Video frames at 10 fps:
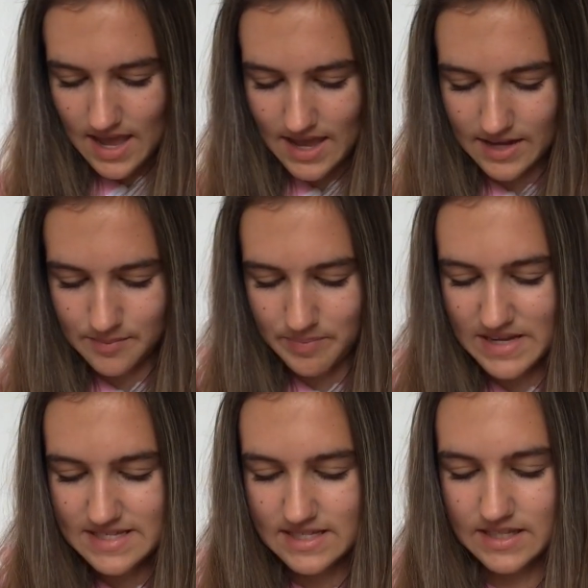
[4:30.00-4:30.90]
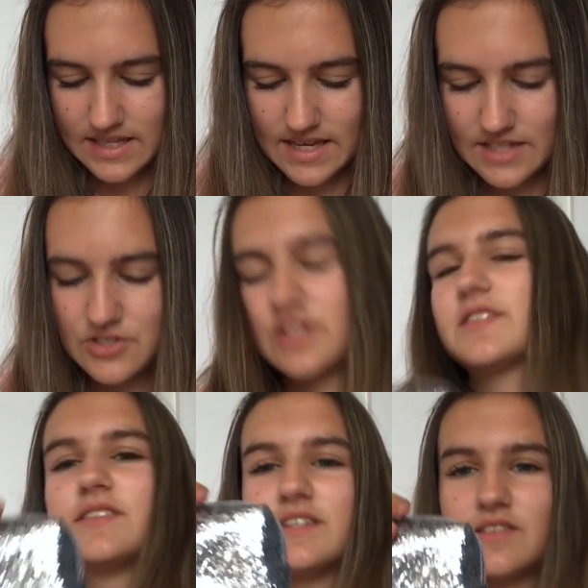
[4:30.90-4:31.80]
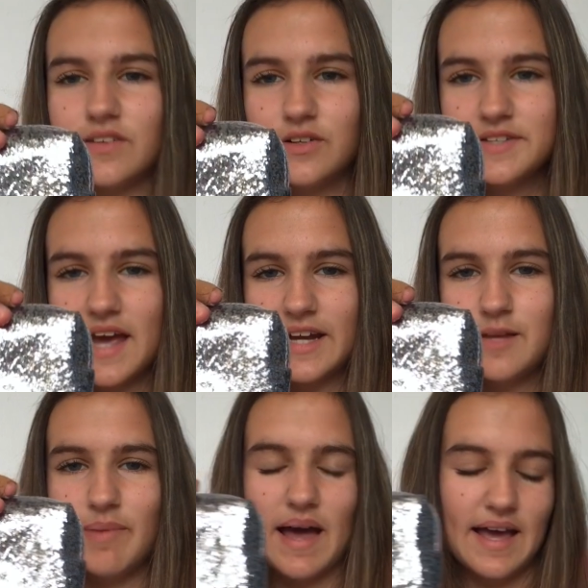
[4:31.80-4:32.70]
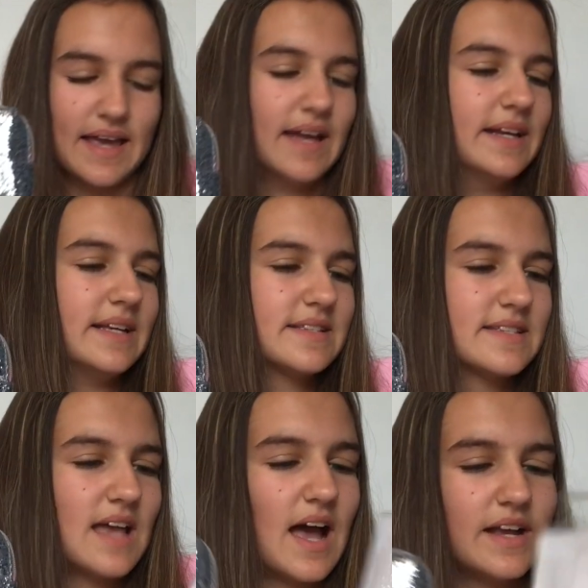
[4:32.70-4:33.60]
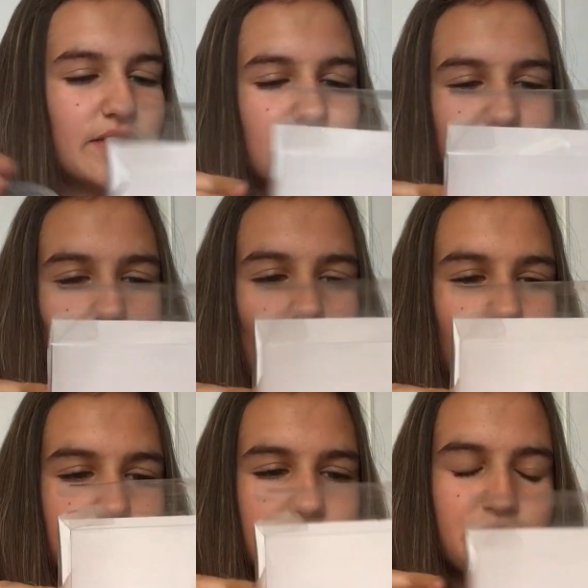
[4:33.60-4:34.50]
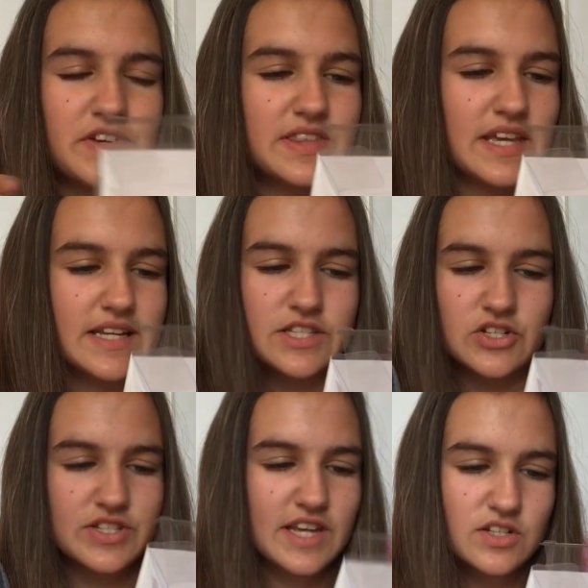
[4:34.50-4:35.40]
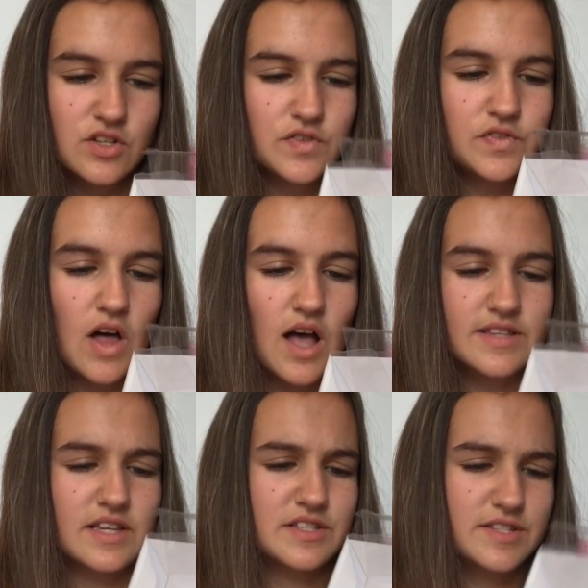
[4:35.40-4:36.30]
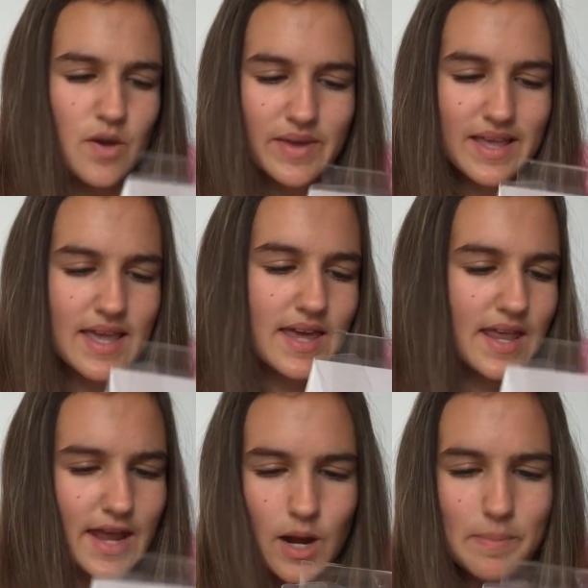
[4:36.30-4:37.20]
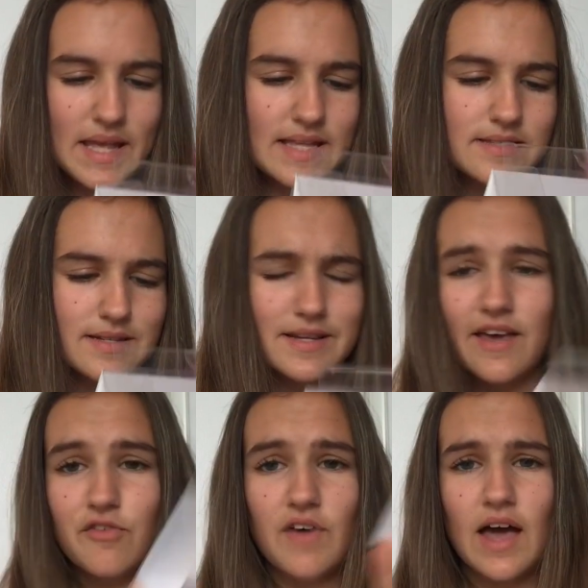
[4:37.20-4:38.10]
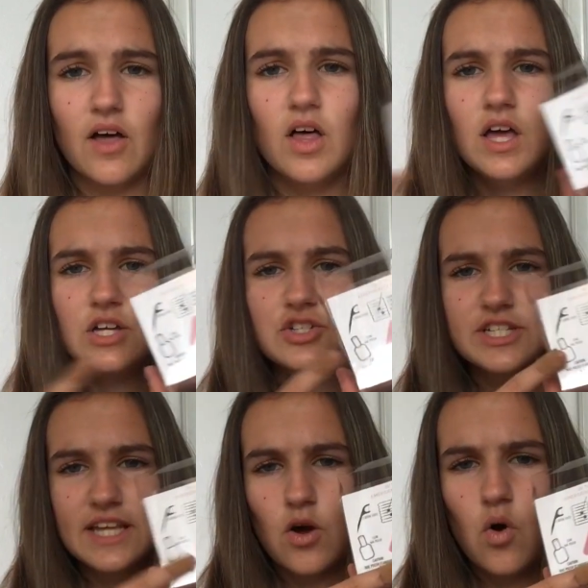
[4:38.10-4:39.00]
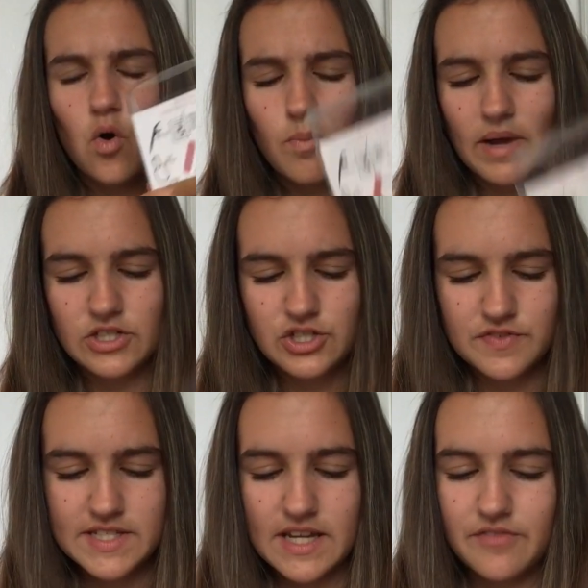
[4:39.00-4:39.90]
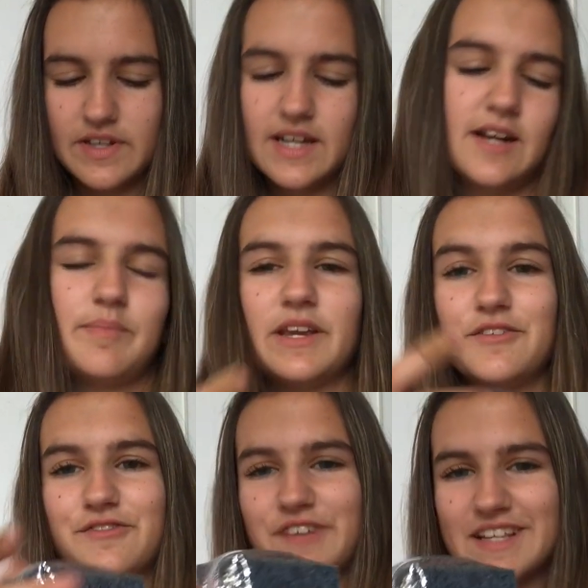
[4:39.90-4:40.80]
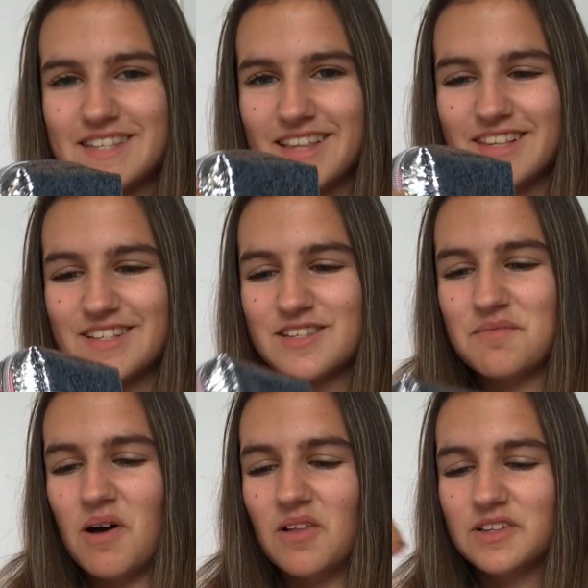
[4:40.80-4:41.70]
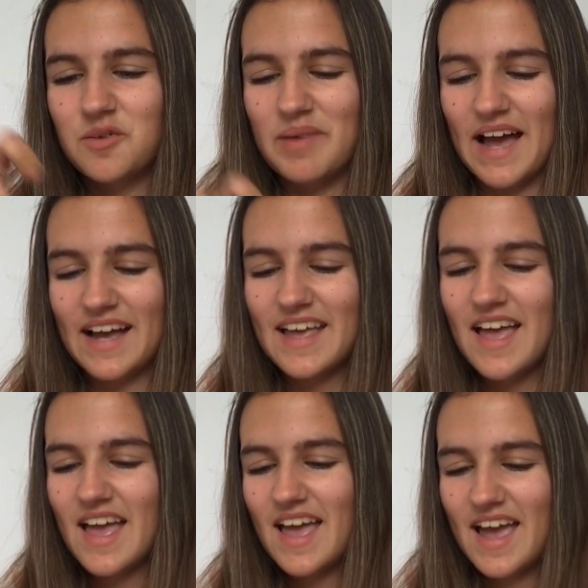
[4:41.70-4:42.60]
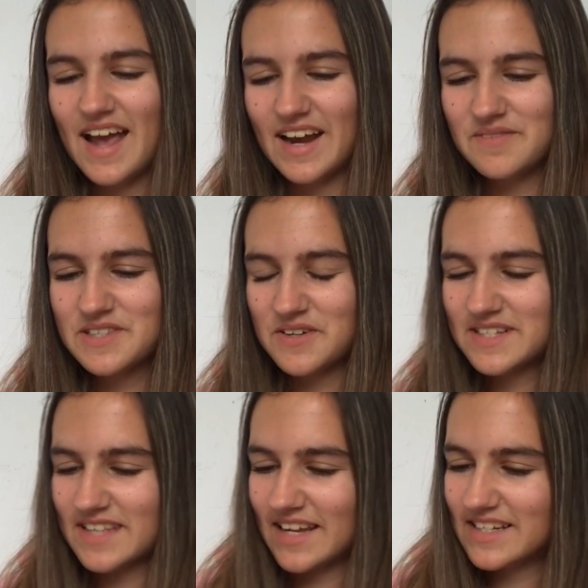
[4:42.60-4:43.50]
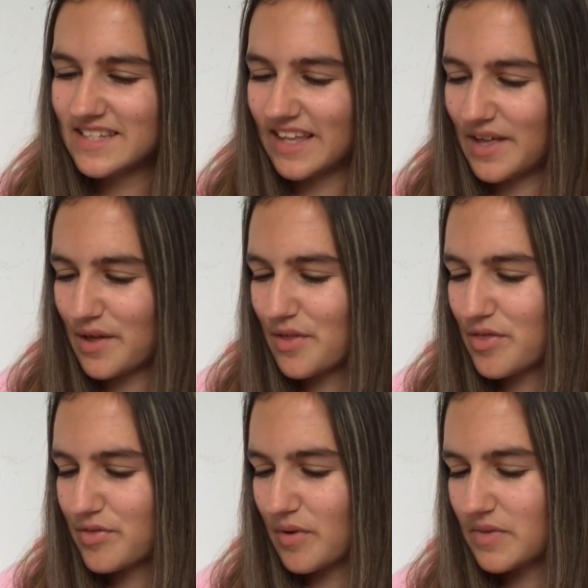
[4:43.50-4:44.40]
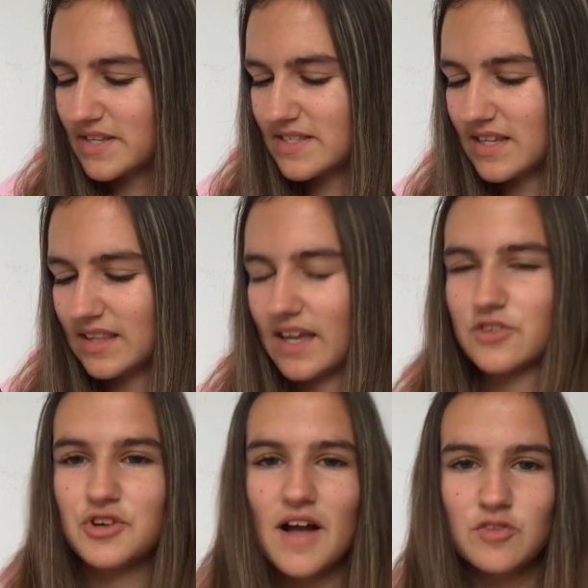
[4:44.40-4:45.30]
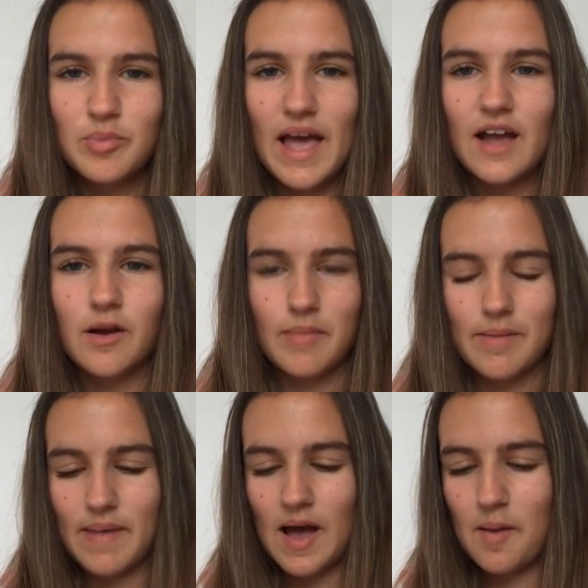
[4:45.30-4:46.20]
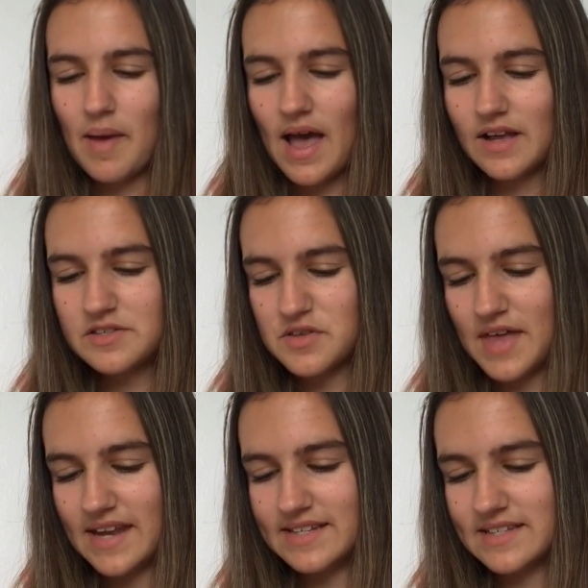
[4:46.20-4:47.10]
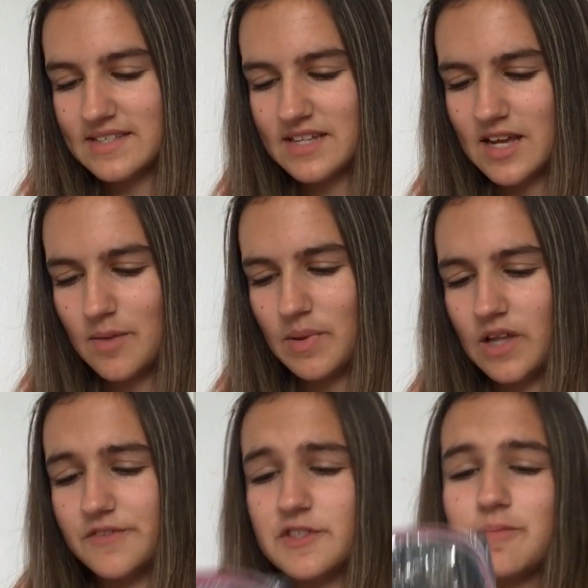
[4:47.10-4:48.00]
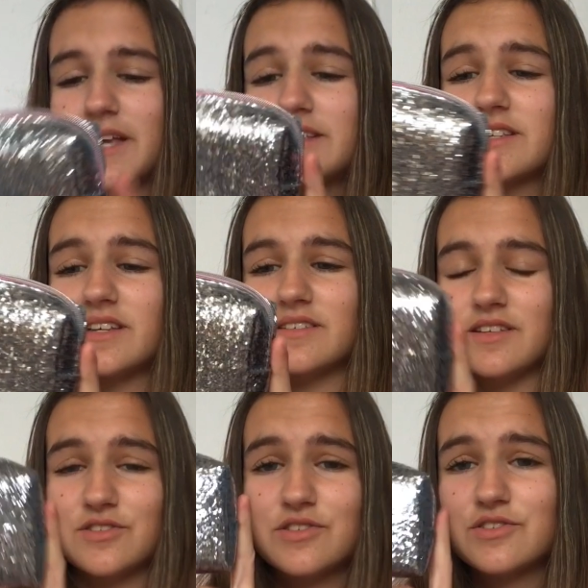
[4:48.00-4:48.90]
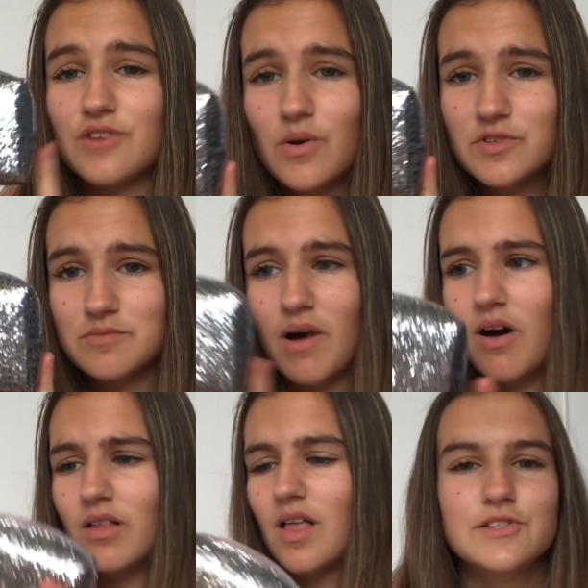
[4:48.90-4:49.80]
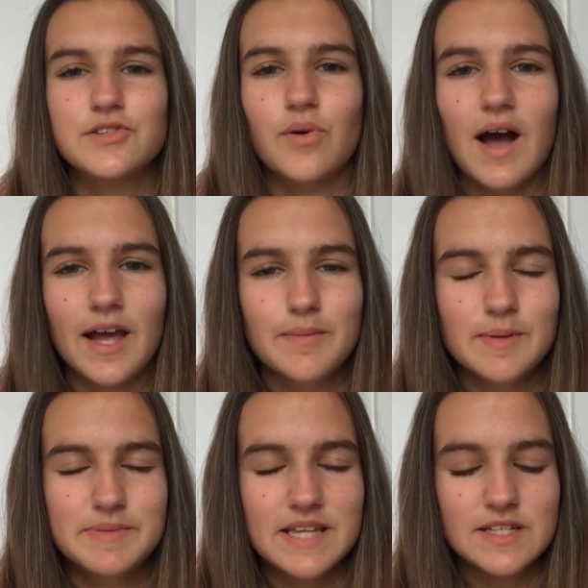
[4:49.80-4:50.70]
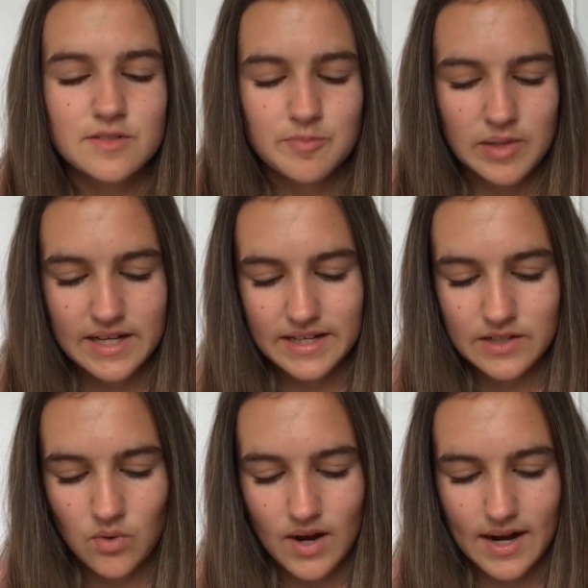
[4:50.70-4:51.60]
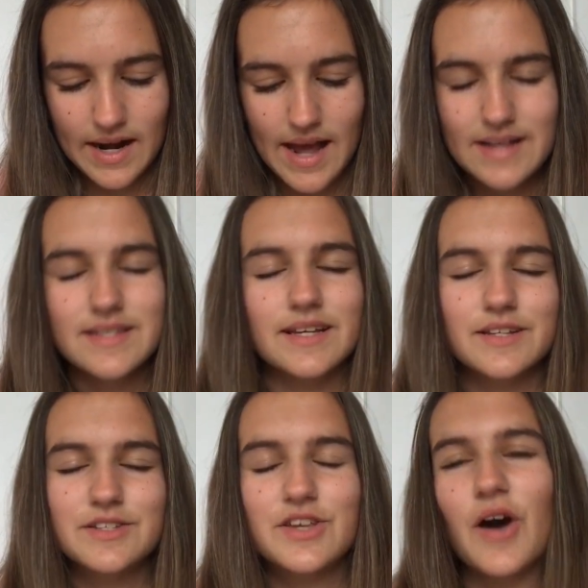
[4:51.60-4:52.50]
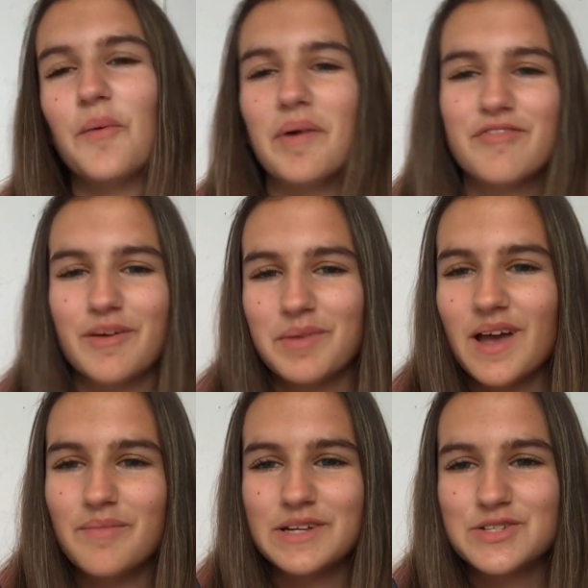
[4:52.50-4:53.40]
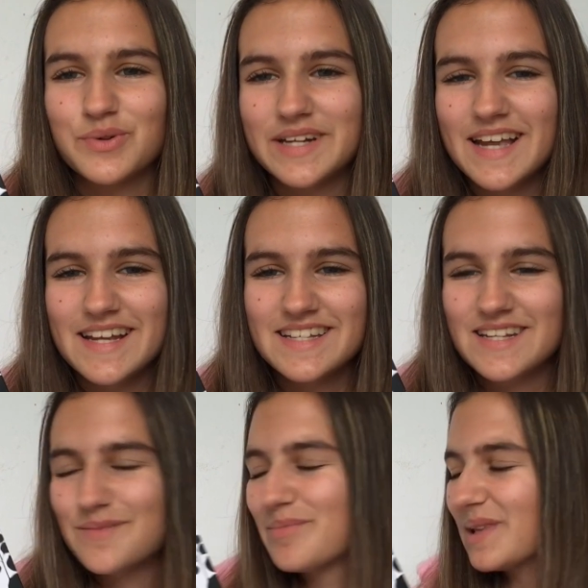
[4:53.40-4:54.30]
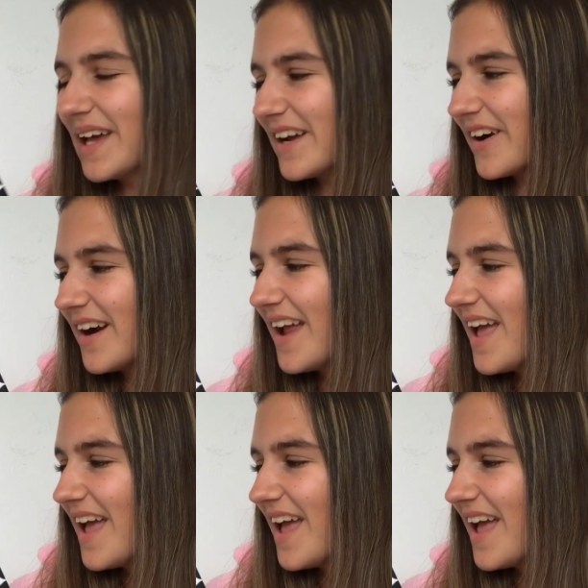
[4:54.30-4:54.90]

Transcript: And basically, it's just this little tiny bag, and inside there's all these different things. There's dental floss, a sewing kit, hairpins, a nail file, just like a whole bunch of stuff in here, but it fits in this small little bag. And I'm so excited to like throw this in like a travel bag or my backpack so that it doesn't take up a lot of space because it's so small. So I am obsessed with planning and organizing, so my family got me a 2018 planner.